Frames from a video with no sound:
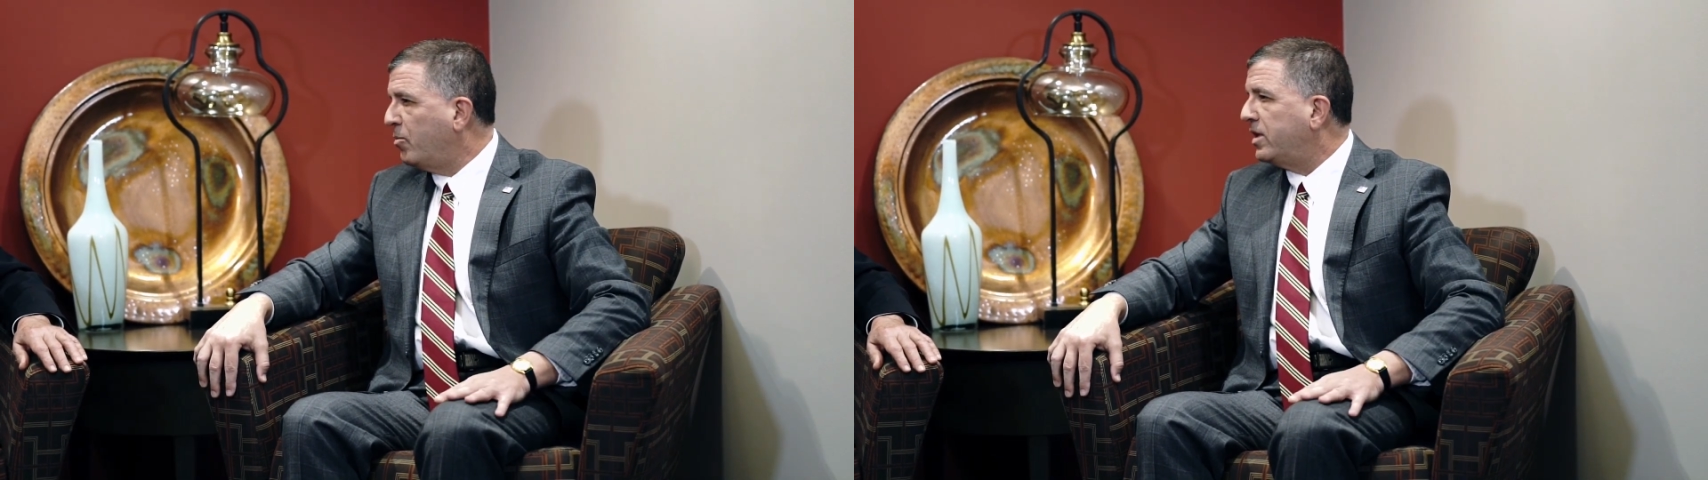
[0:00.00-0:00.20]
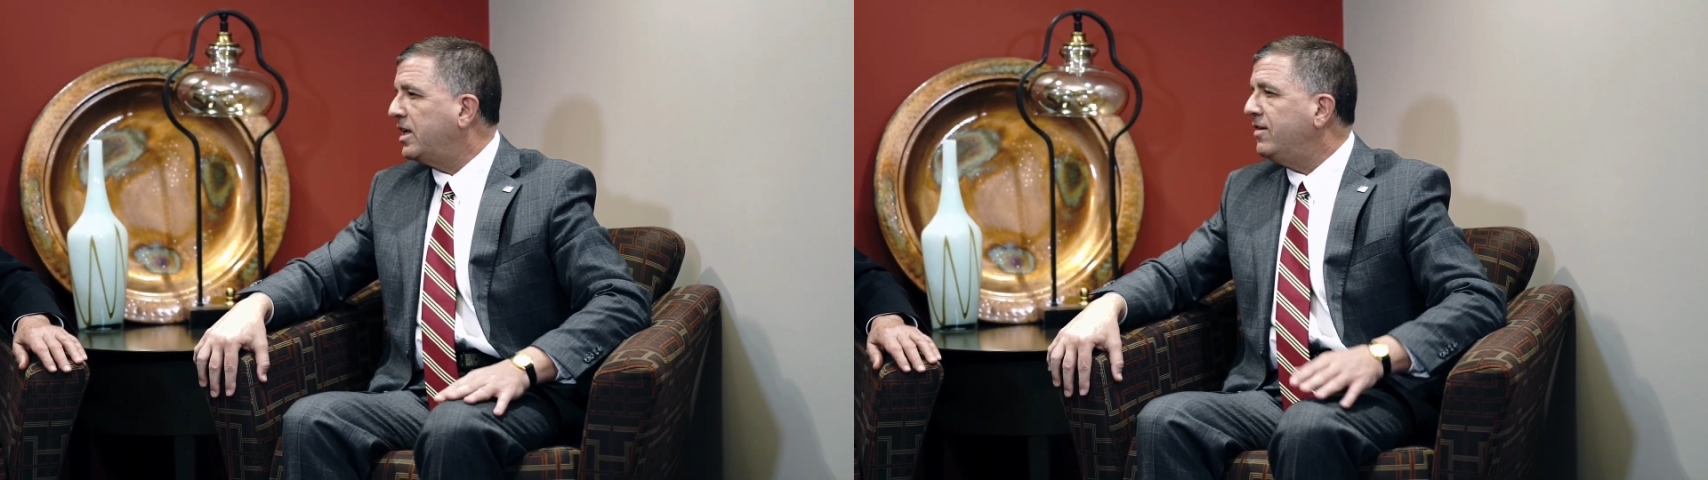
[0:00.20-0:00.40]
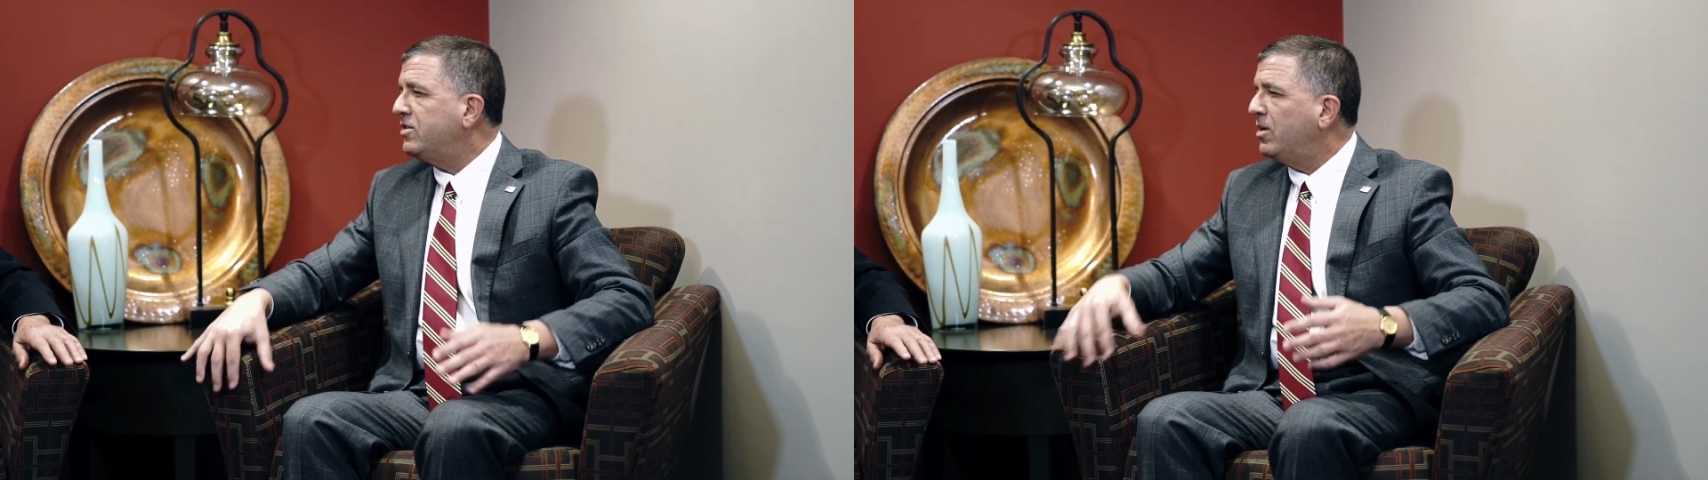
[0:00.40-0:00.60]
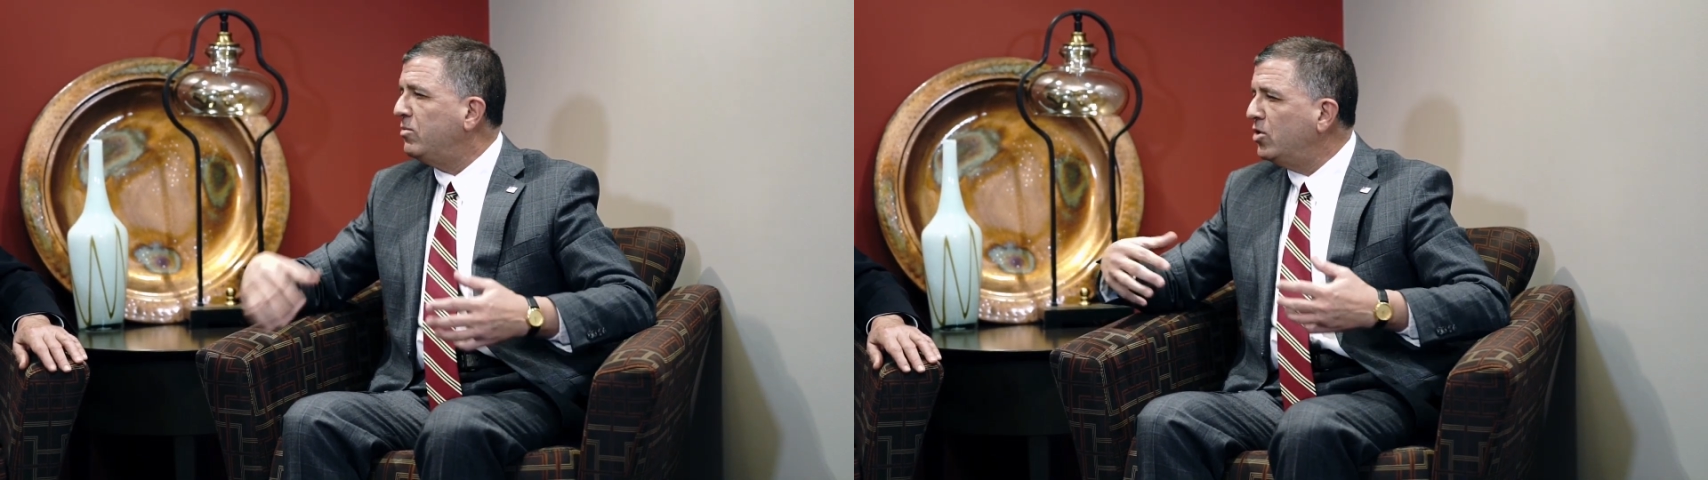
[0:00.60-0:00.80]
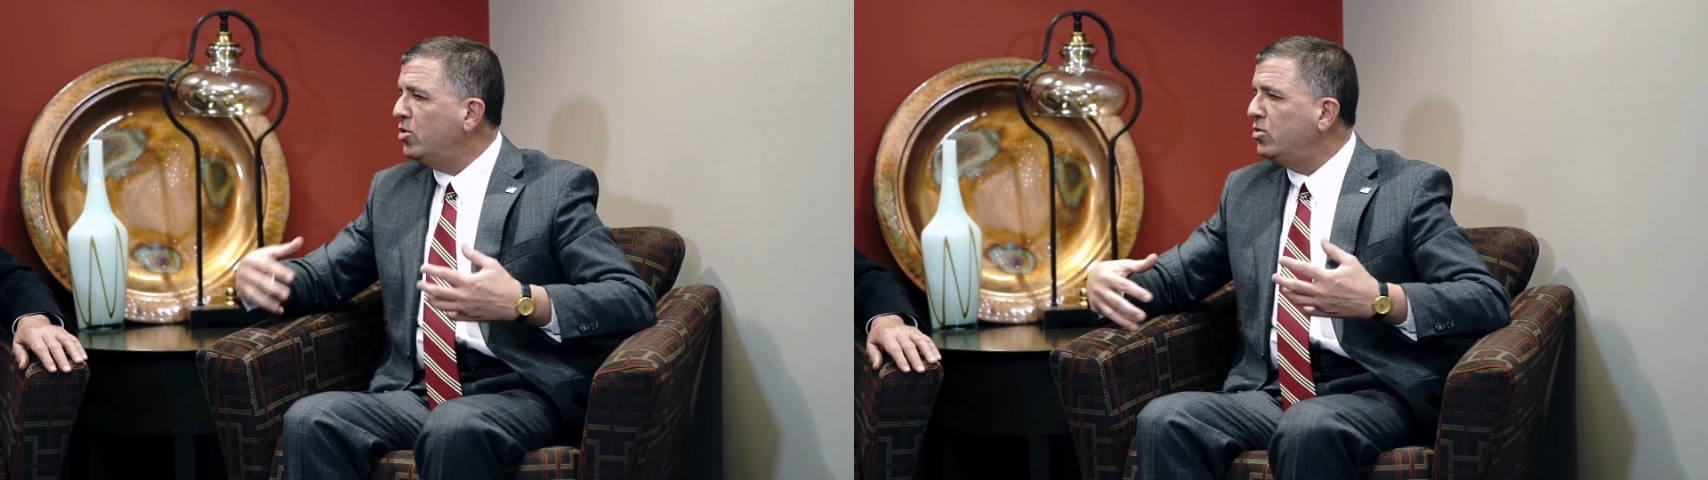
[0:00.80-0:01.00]
but it gives
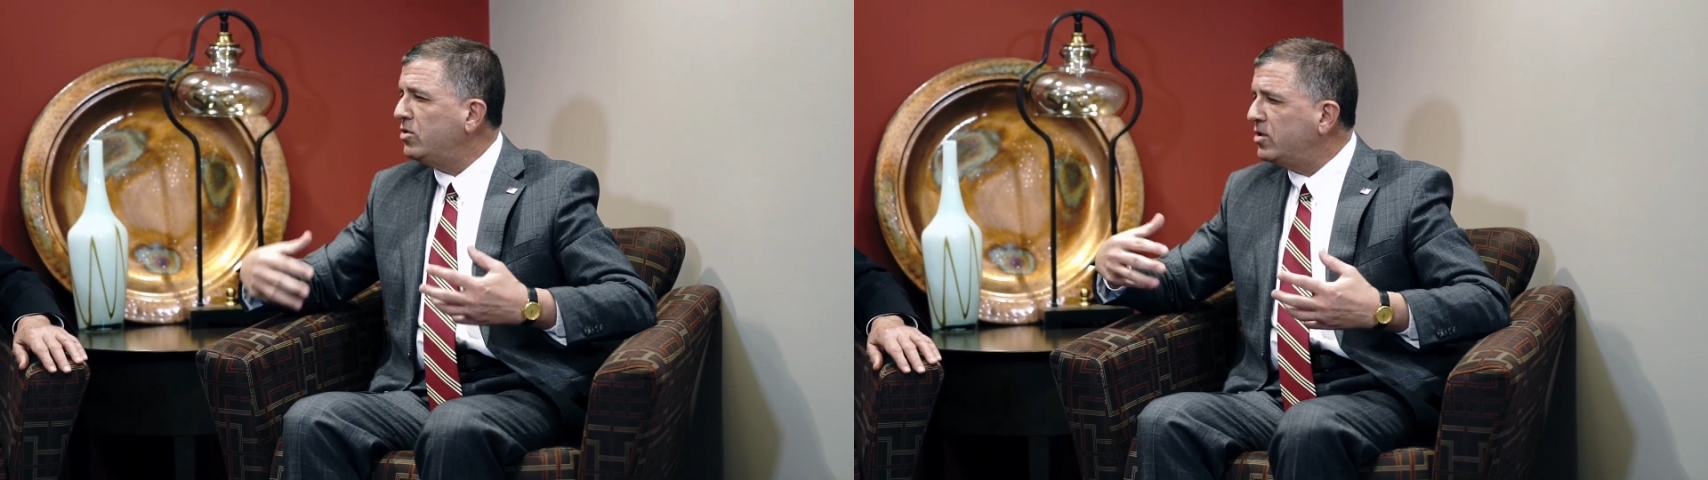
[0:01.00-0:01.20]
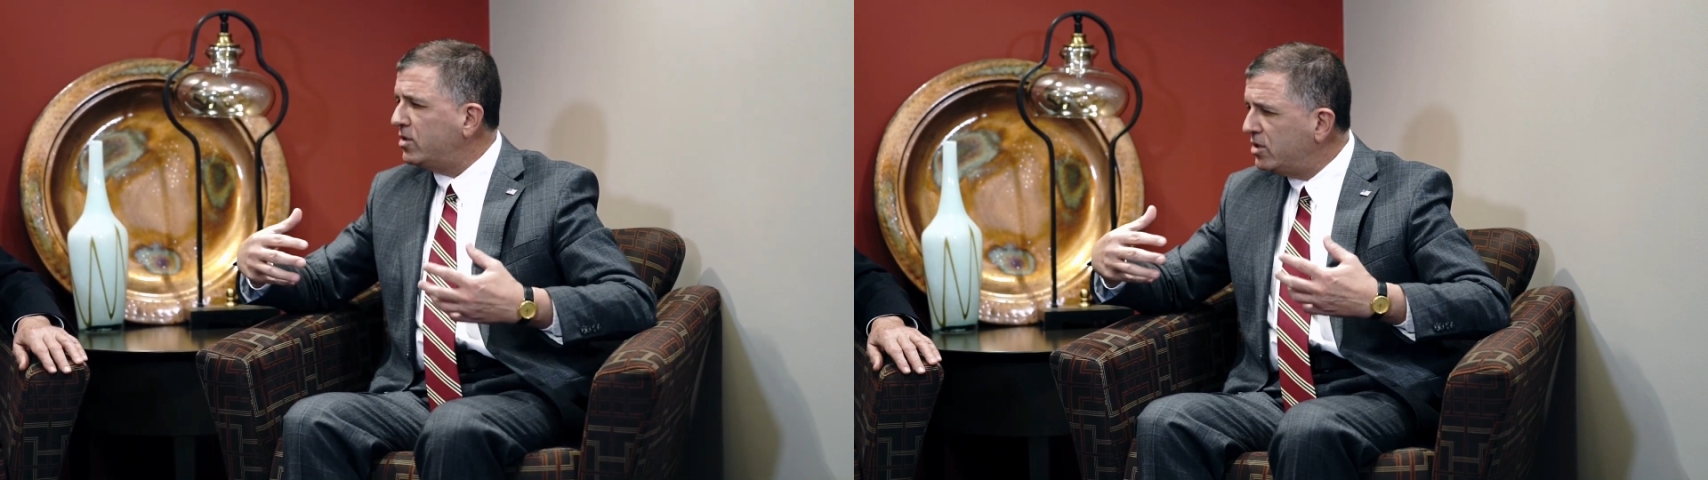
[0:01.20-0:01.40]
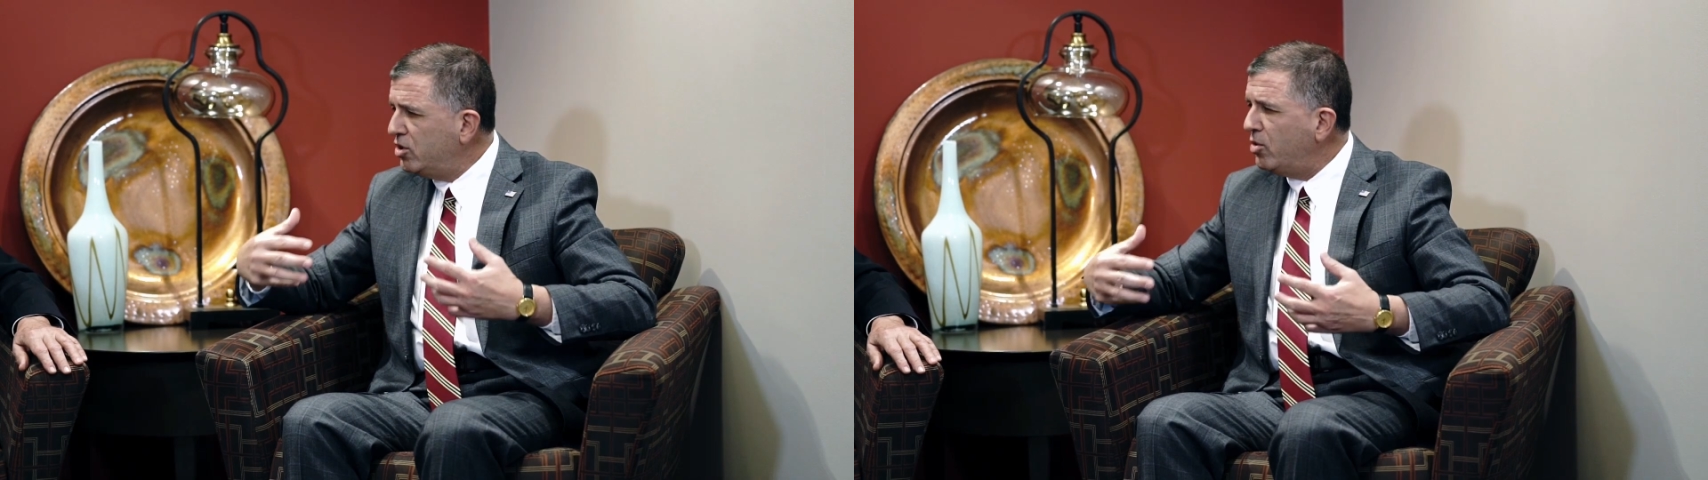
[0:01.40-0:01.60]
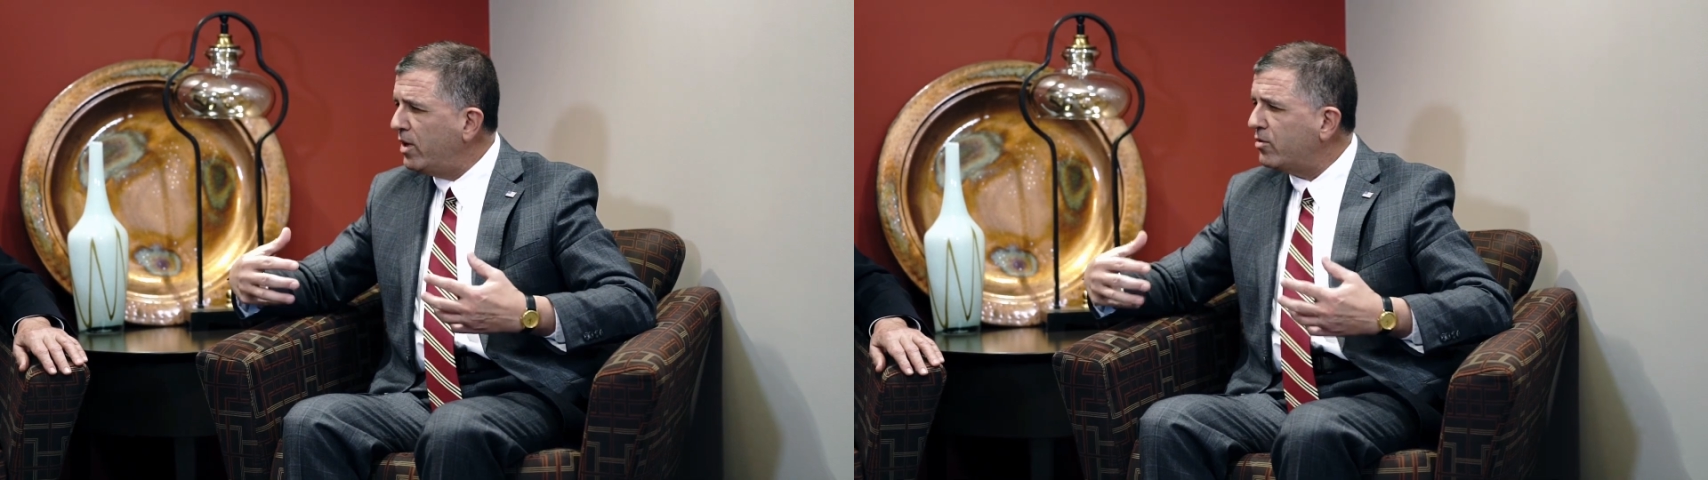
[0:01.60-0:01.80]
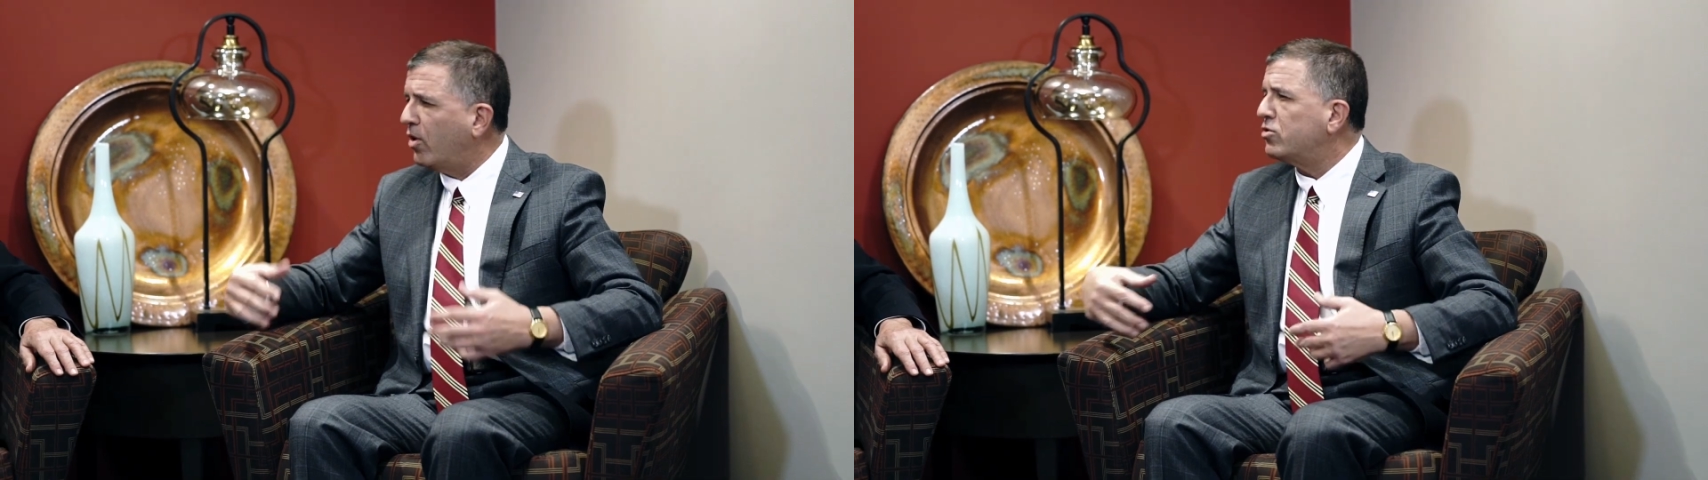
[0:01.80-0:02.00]
them
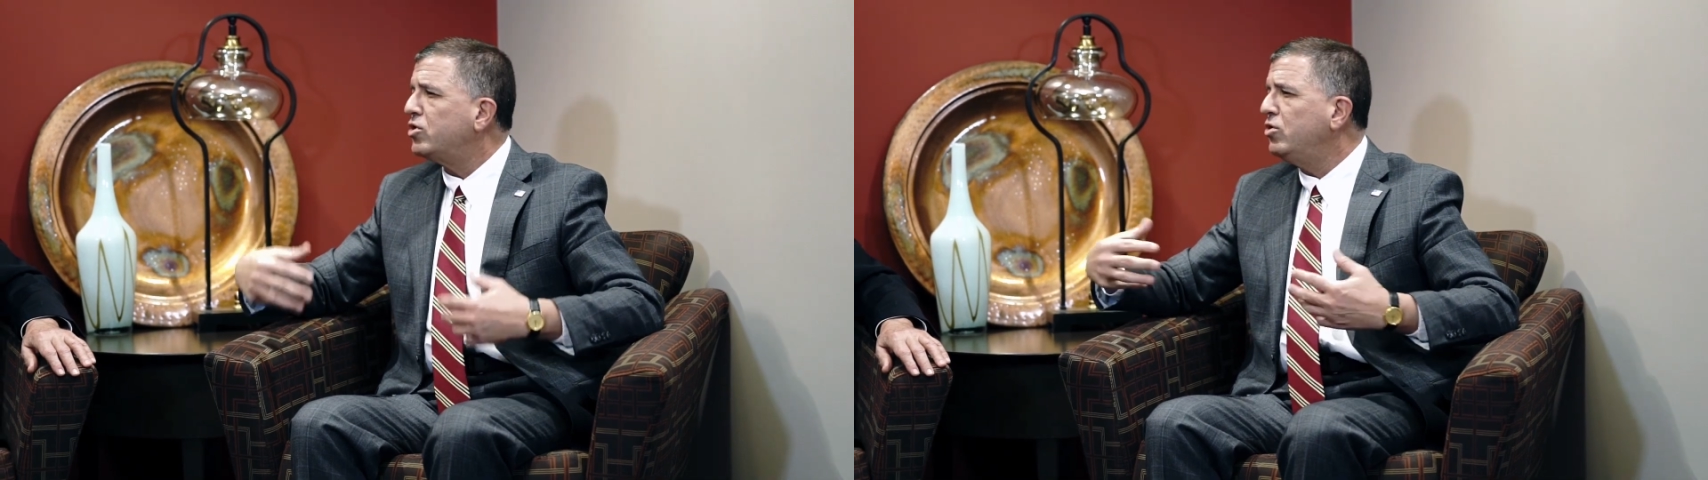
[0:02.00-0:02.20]
new inroads,